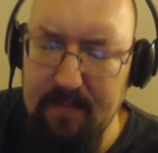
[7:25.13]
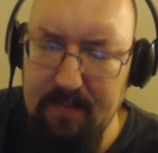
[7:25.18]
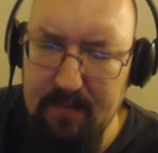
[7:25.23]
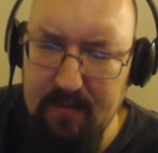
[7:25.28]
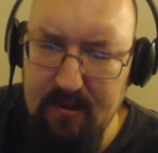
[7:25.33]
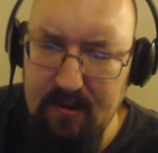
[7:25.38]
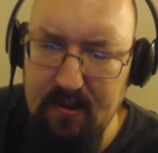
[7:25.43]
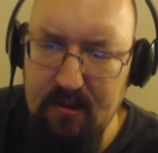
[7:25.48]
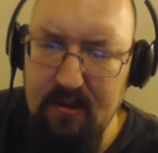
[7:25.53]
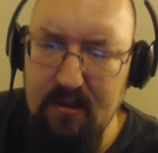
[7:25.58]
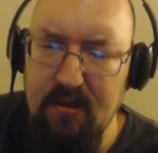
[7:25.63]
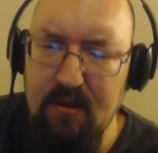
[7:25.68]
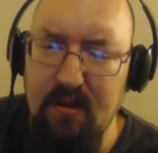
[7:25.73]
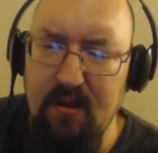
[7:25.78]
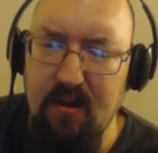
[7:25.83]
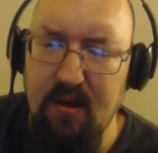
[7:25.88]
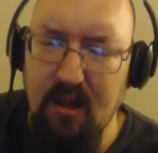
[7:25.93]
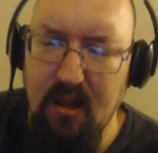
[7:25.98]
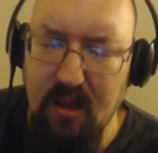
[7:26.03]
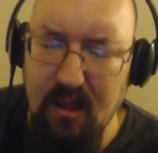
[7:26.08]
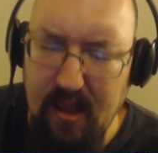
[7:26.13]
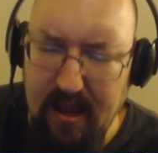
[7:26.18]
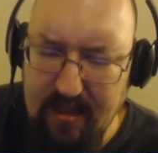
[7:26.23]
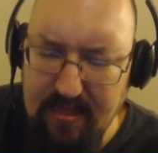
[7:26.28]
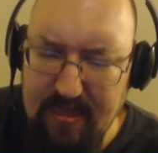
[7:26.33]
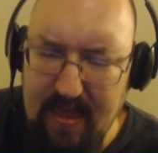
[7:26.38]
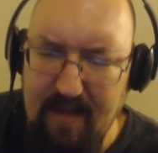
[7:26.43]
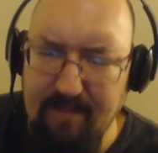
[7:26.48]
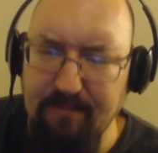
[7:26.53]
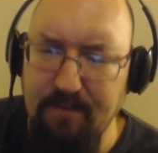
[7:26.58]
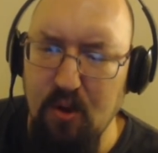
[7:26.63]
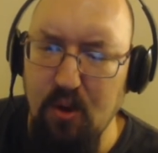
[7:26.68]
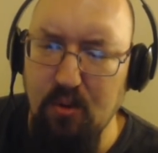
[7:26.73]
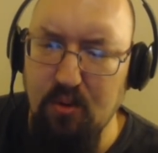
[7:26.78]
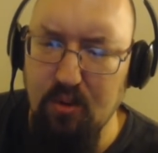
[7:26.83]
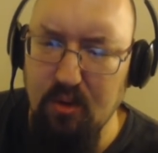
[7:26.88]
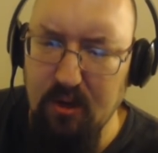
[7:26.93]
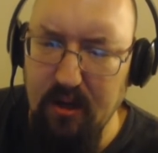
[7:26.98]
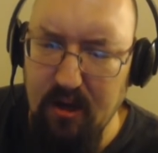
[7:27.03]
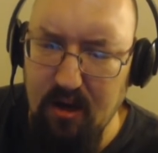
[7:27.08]
I like that
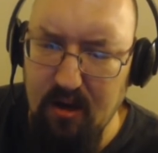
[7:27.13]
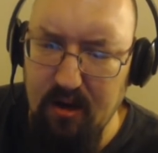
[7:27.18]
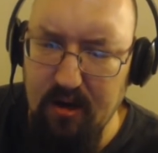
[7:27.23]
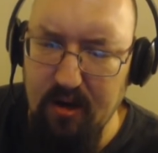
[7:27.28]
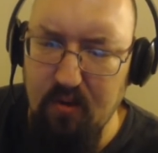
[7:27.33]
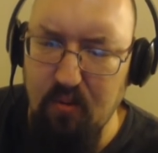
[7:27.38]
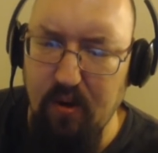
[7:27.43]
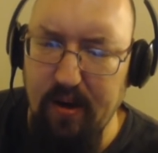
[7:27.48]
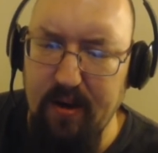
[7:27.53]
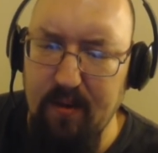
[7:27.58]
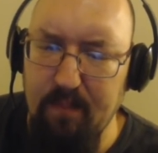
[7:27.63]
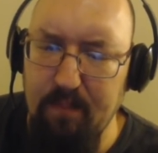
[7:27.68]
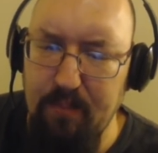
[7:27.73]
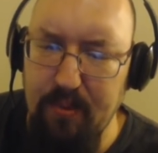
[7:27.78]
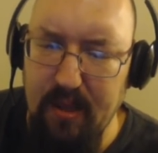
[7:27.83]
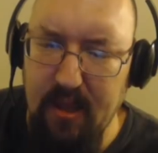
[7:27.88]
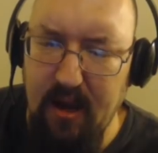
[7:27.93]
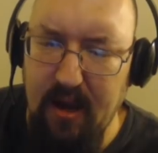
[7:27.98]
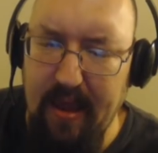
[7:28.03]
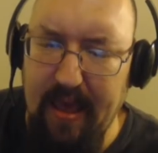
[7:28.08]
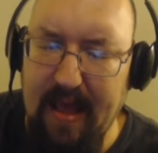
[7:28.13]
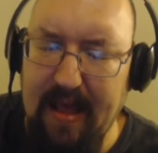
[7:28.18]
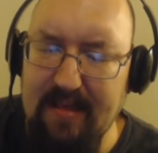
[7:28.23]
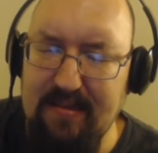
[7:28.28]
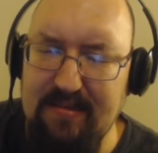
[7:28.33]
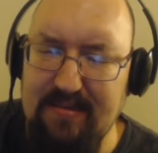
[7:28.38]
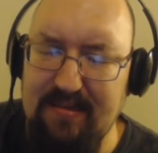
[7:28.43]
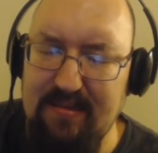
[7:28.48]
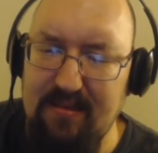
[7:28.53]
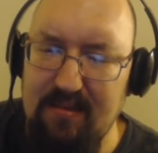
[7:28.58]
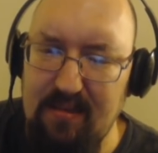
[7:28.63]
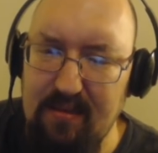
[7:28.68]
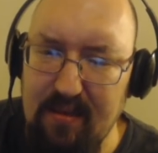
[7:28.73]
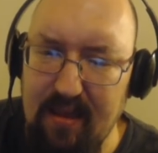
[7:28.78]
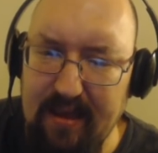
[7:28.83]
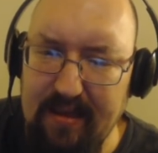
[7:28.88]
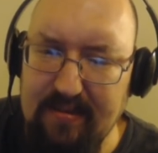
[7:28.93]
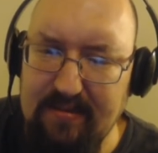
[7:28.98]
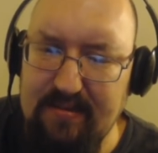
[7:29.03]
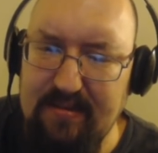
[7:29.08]
vocal layering quite a bit. It adds some
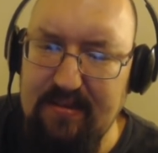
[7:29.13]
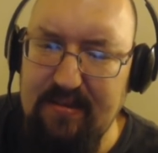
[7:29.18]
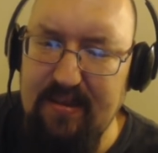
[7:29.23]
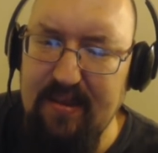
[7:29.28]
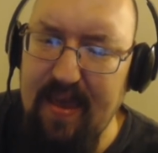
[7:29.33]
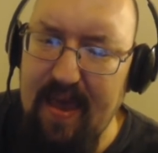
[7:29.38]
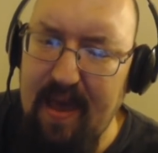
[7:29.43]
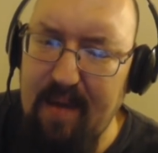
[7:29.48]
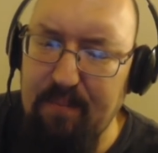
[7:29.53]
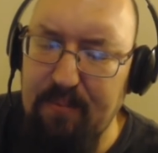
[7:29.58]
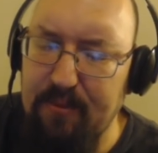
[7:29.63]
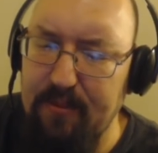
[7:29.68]
nice depth.